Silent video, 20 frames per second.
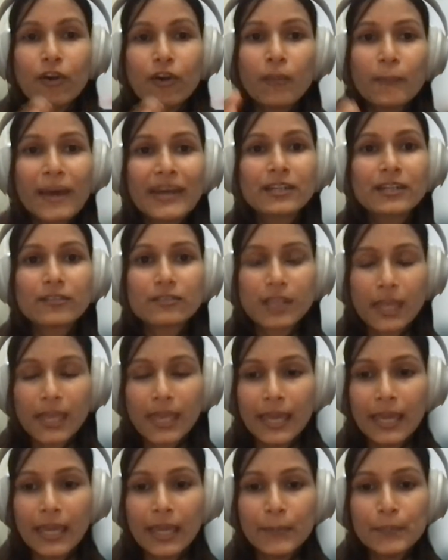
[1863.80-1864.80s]
format of the
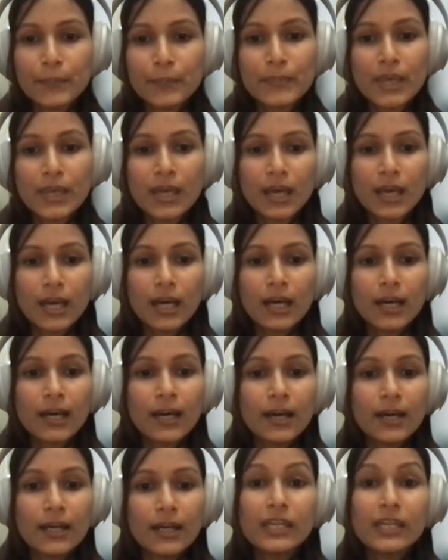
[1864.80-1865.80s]
game
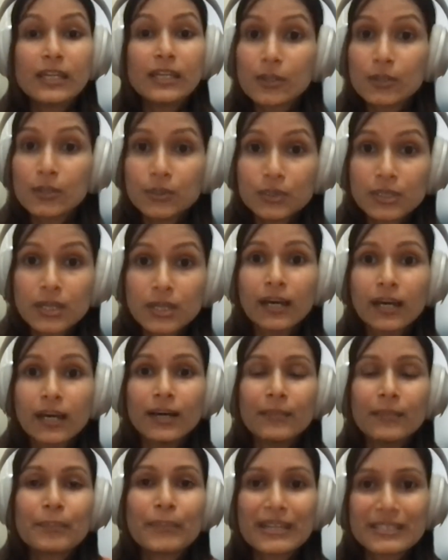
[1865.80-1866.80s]
include
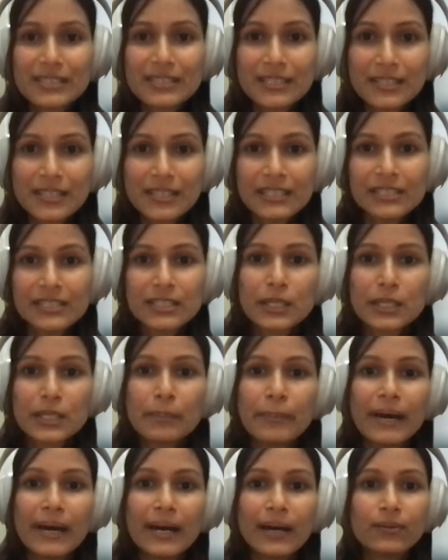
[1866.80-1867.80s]
a presentation
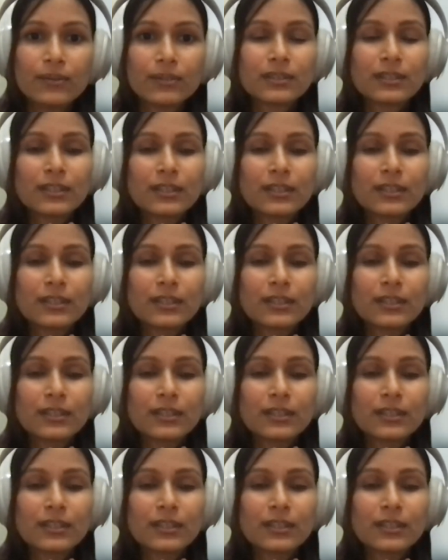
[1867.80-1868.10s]
about